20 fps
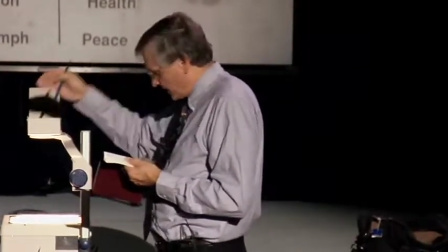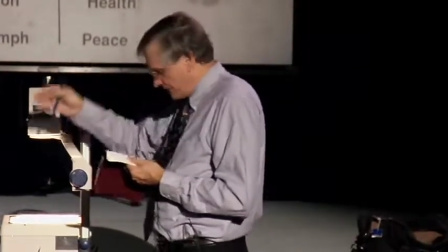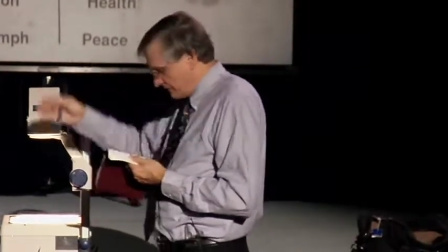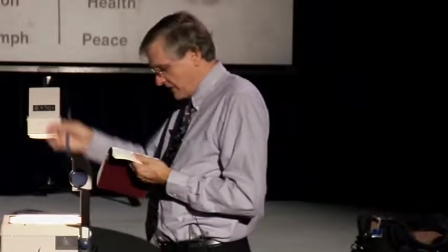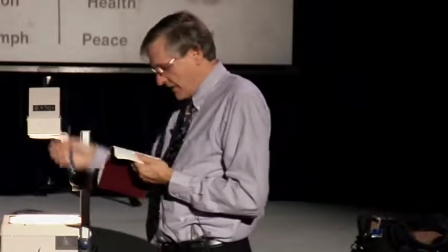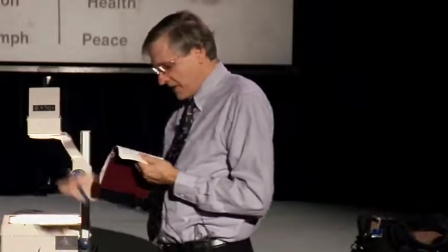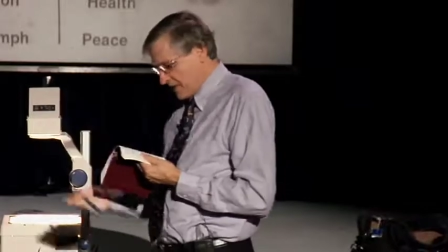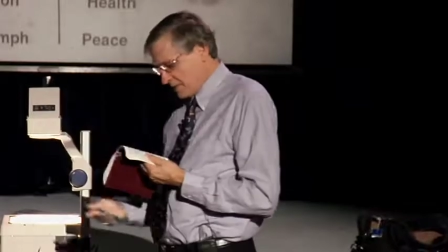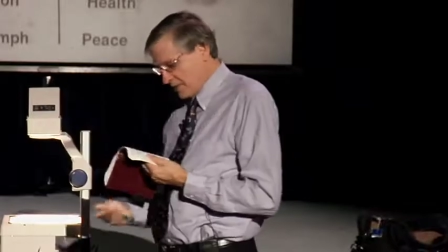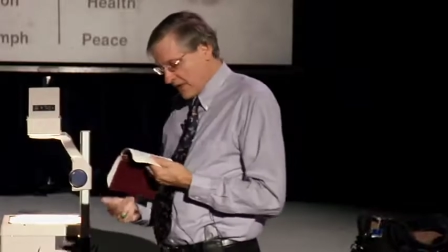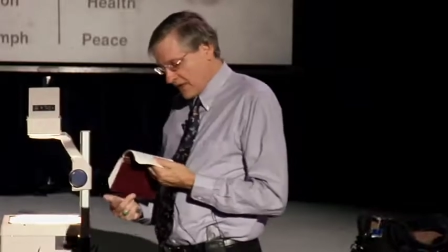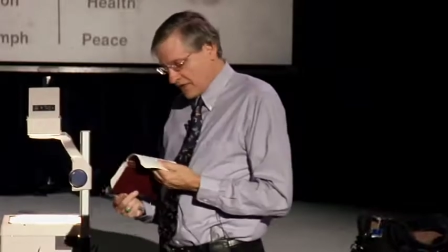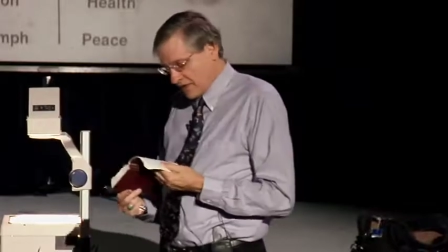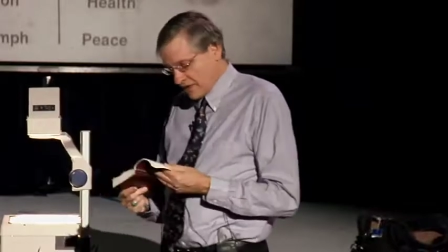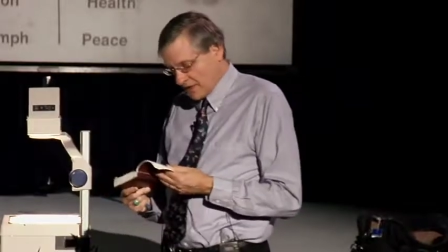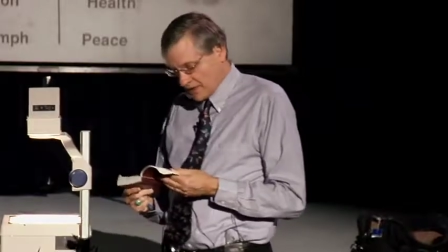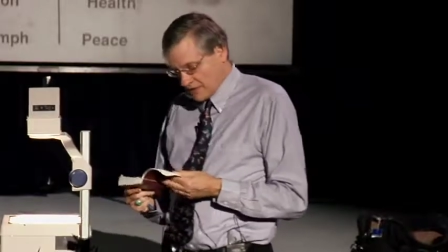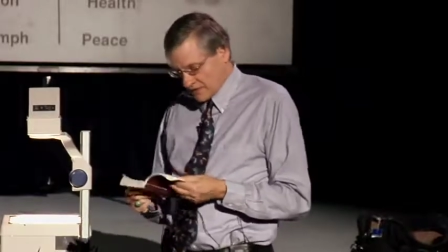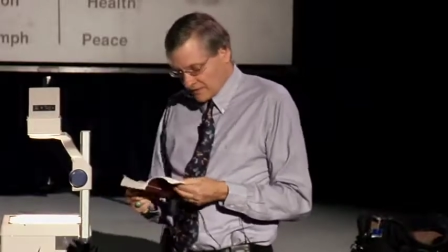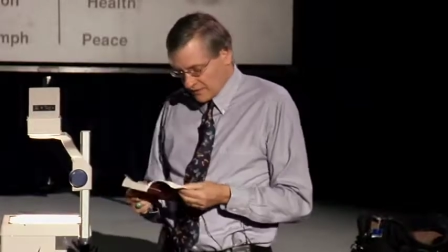being invaded by
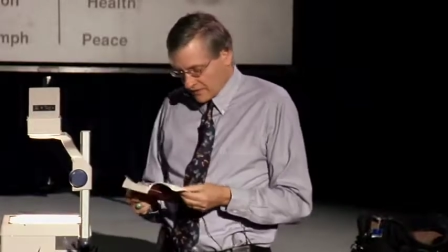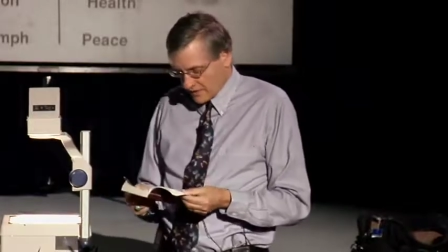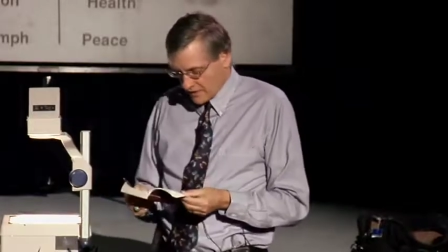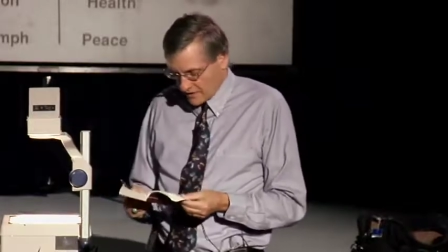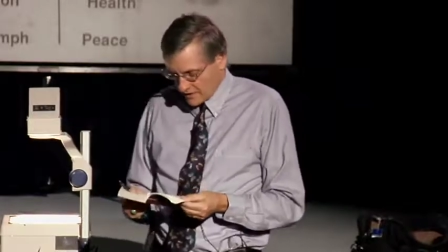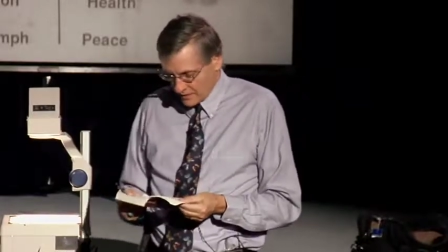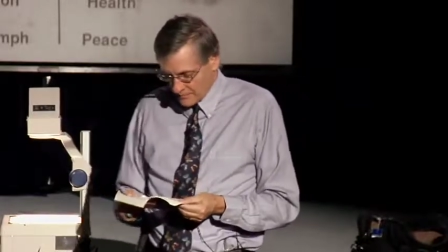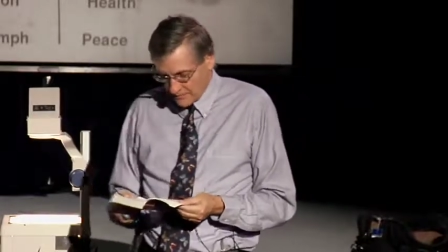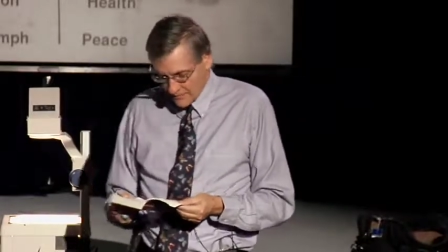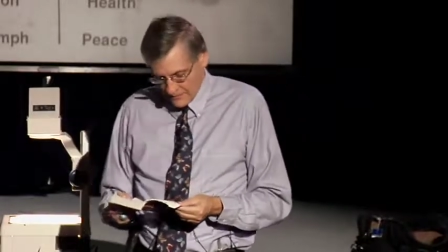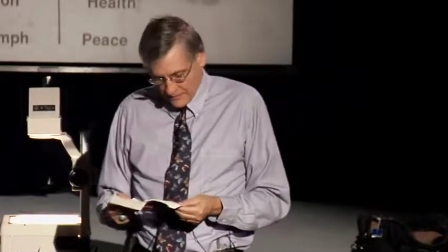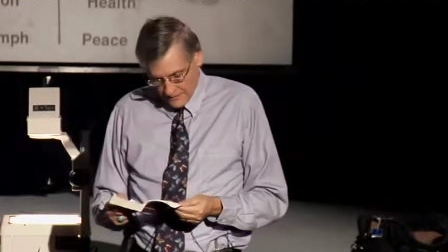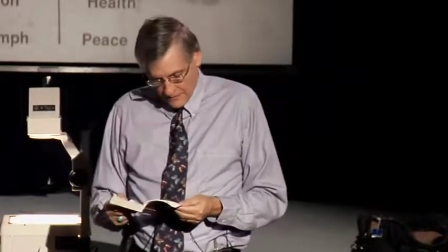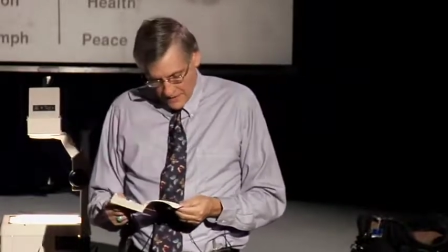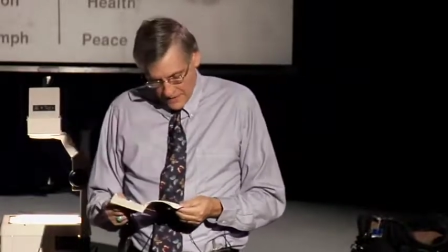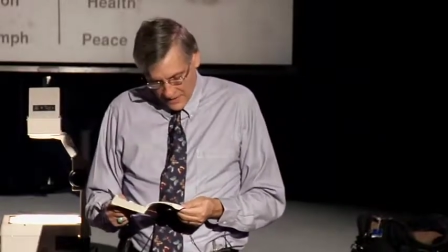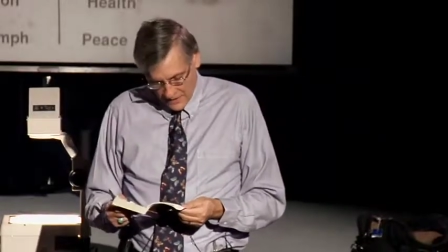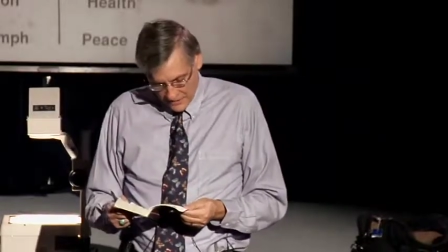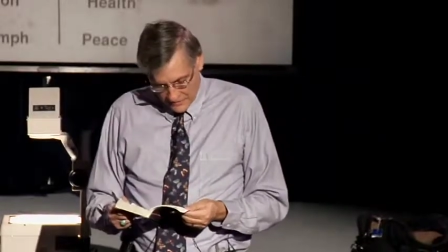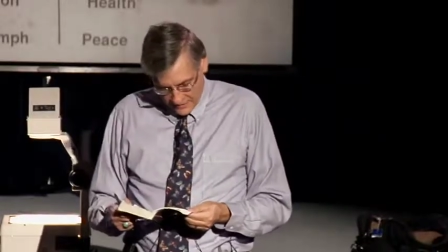the age to come,
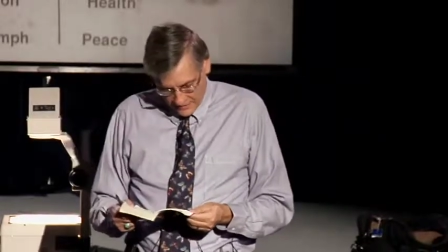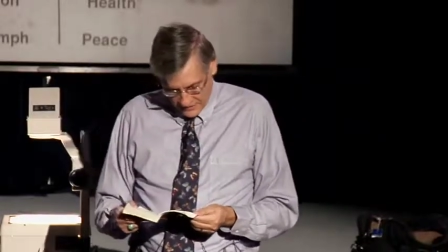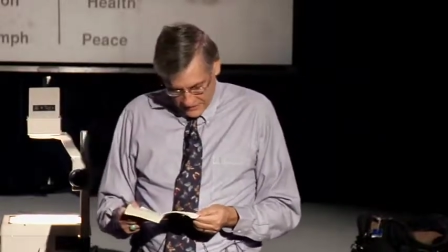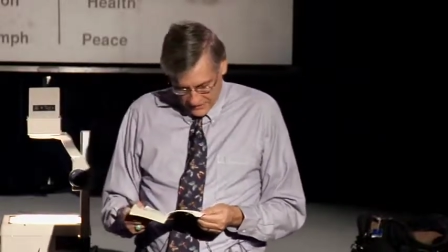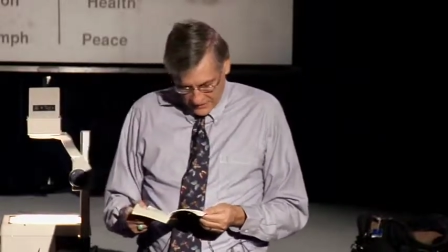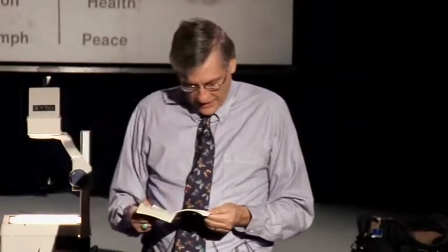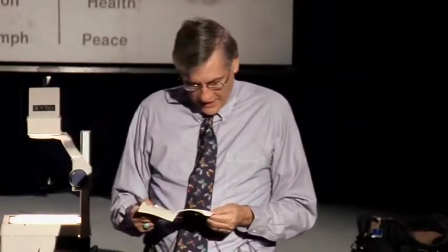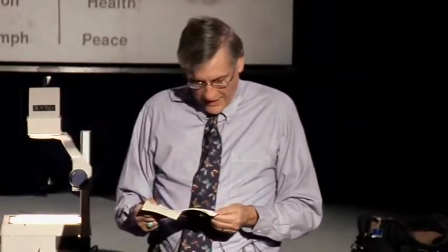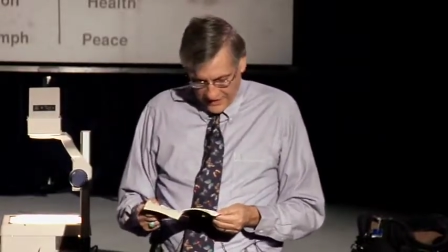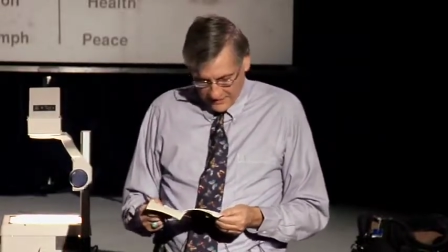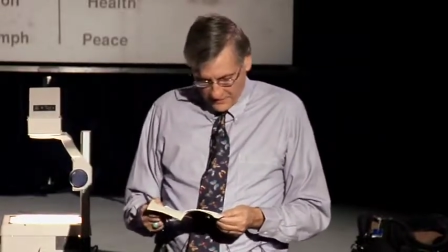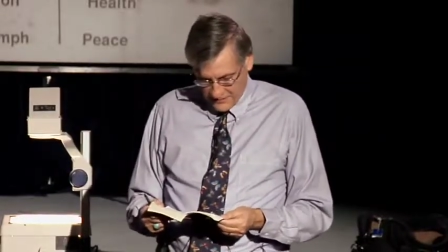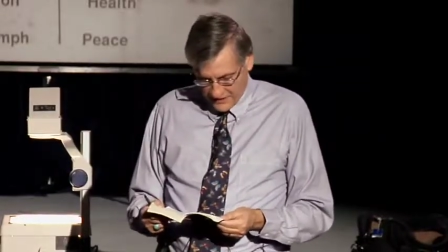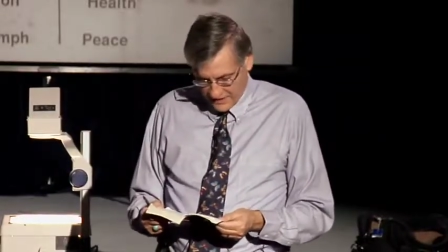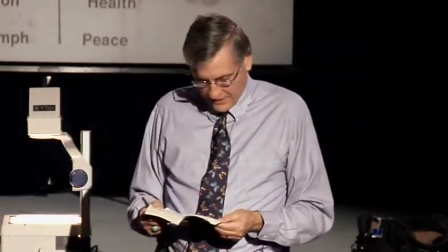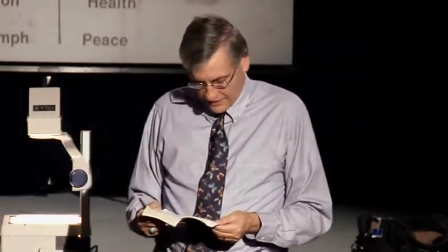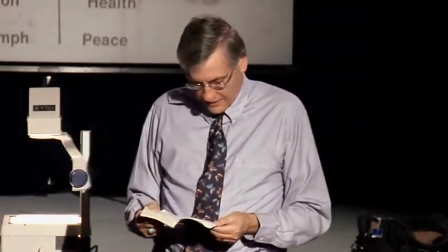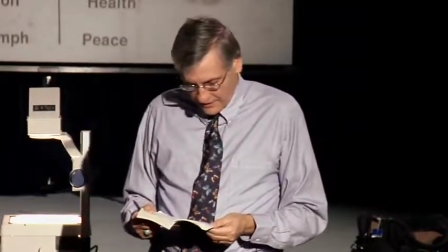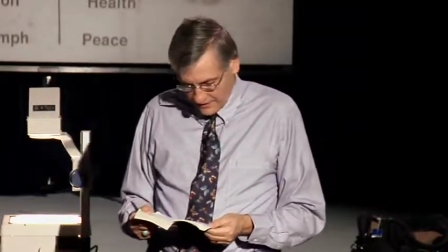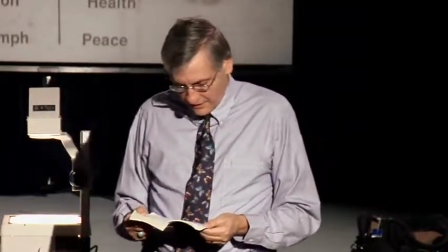there's got to
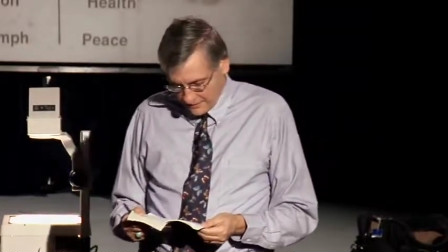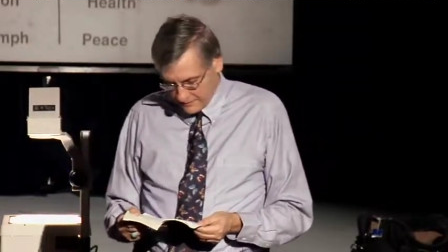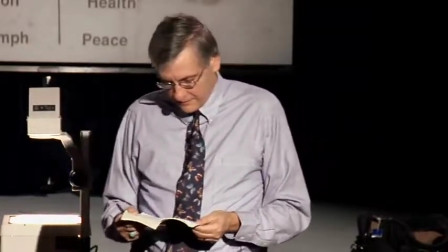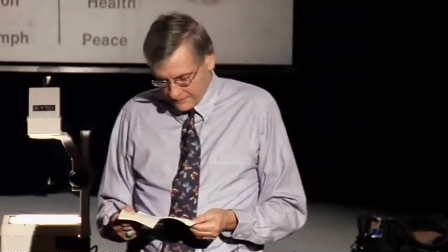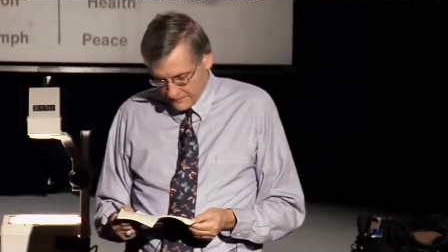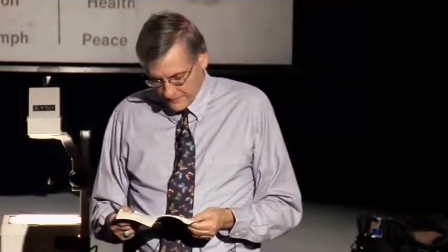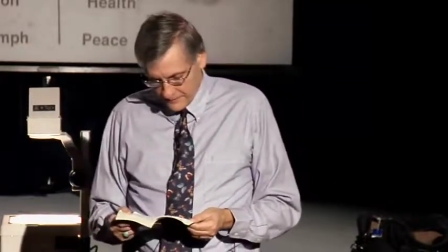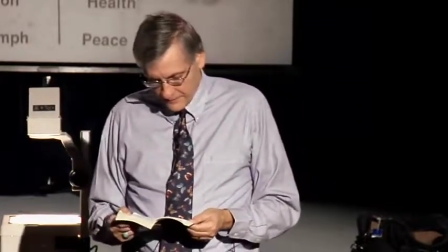be